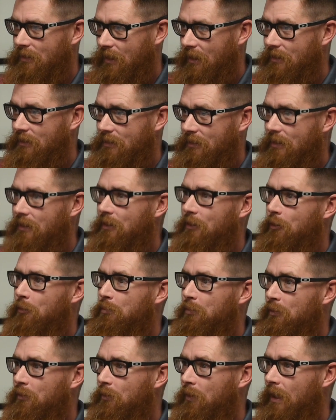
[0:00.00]
as the year
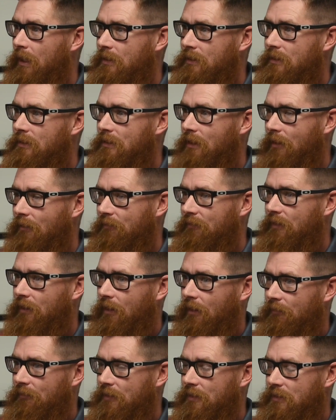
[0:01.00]
progresses,
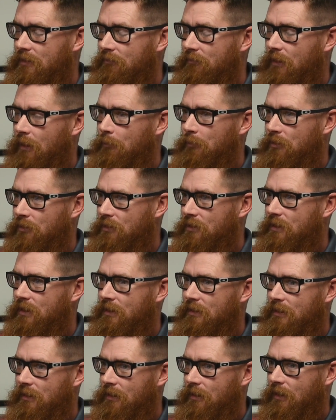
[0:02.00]
offensive numbers
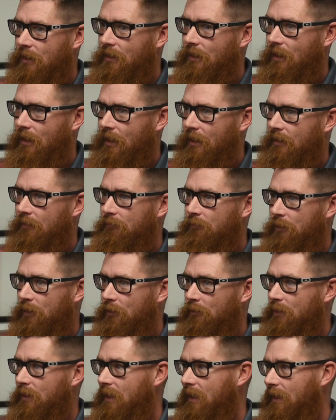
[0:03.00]
tend to decline if we
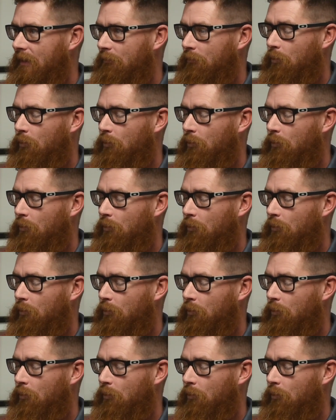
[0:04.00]
only have